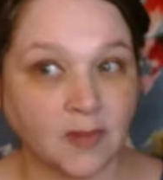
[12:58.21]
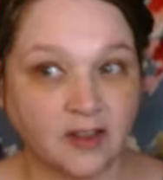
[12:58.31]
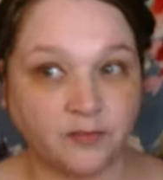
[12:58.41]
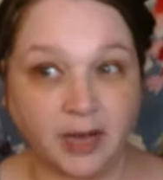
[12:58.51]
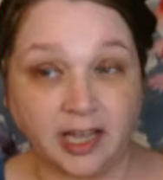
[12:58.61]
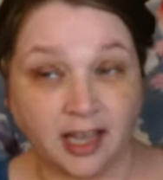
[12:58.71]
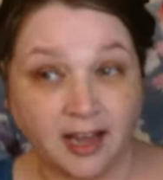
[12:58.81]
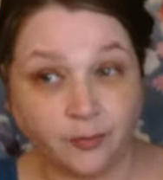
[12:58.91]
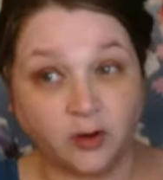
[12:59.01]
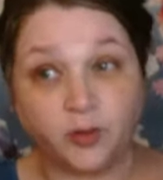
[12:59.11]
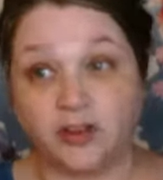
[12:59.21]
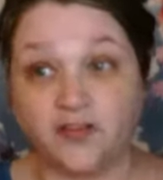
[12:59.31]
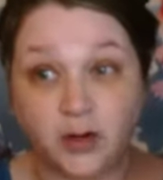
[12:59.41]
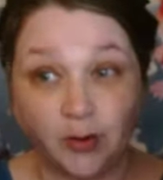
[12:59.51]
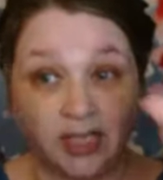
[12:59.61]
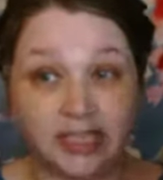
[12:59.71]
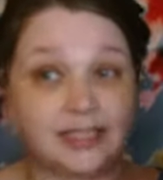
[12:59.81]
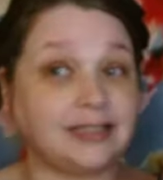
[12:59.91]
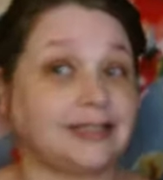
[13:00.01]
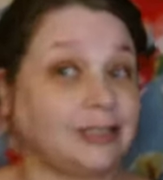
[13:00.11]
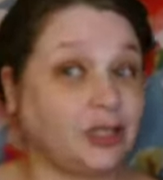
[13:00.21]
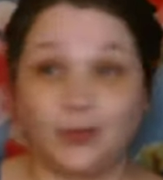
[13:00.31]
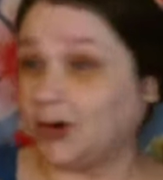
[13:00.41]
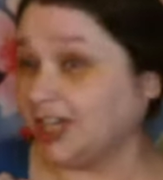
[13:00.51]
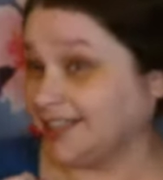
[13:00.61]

If my camera will focus. Good morning,